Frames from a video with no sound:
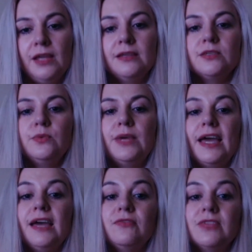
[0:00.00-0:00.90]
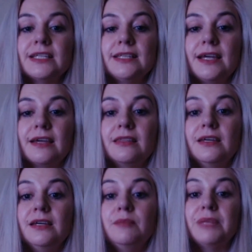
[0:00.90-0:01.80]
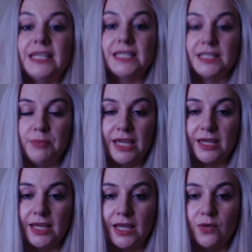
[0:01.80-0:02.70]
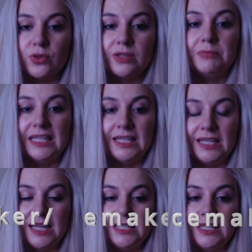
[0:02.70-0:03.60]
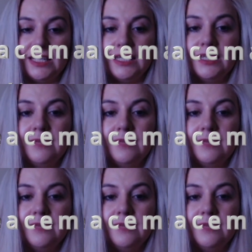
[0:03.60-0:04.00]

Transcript: So we have things like the peacemaker or the mediator.